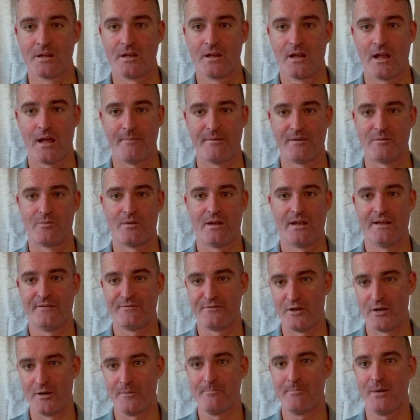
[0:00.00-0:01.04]
I mean, if
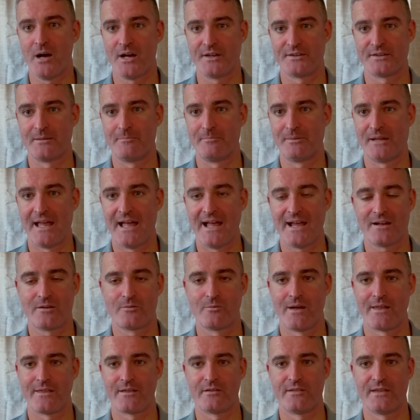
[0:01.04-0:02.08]
they're potting a black,
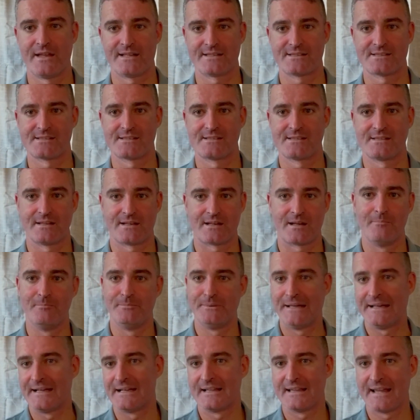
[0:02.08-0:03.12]
whether that's to
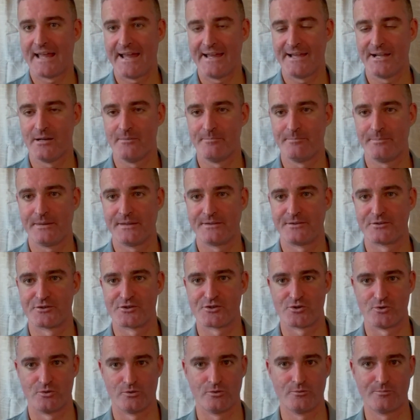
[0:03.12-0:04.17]
complete a lineup in their
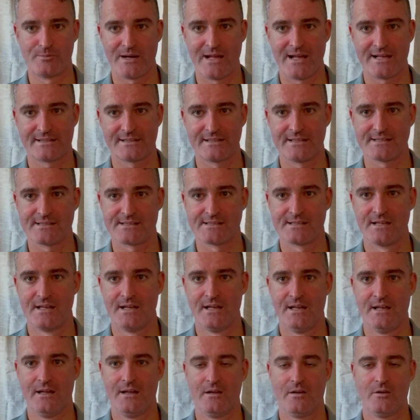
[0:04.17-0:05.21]
solo practice,
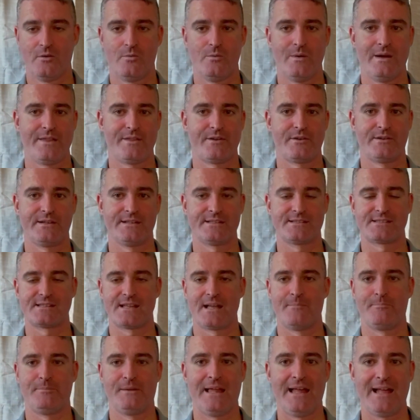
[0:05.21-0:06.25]
whether it's a
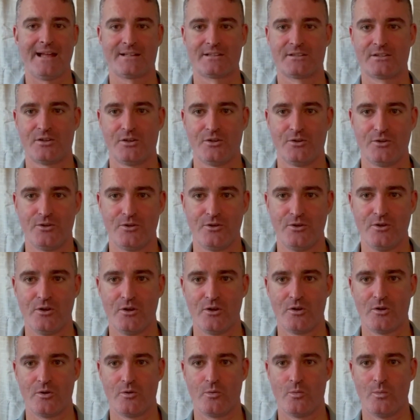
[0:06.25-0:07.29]
black to
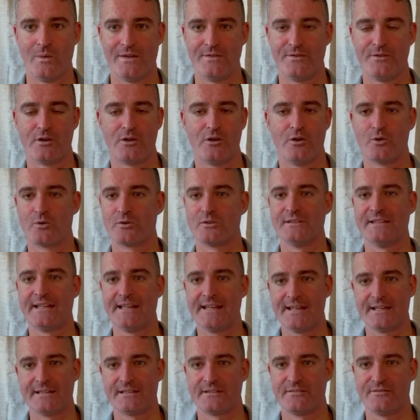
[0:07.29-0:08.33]
win their local league
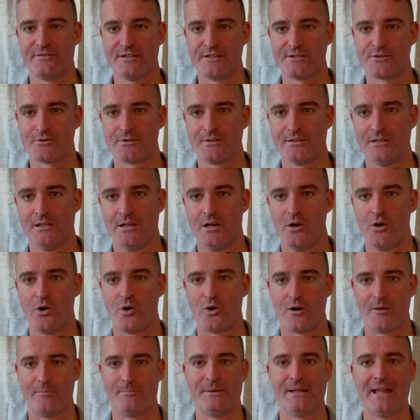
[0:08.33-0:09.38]
individual, or
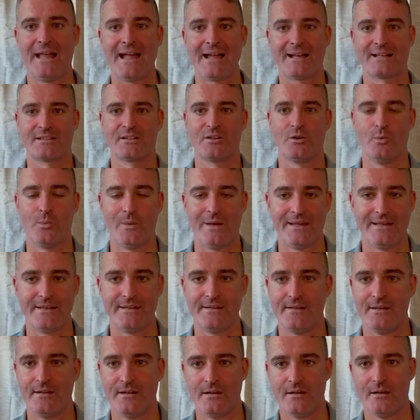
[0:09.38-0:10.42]
a black to
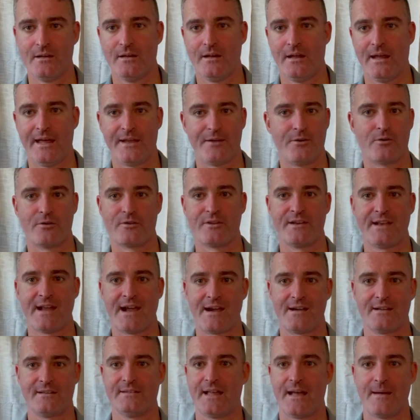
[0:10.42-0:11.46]
win a Northern
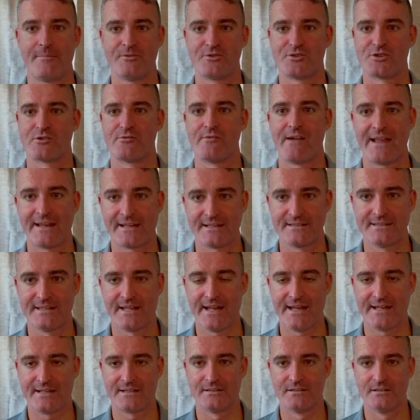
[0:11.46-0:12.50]
Ireland amateur ranking
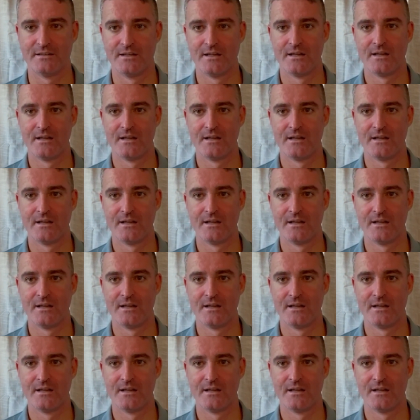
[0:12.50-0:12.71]
title,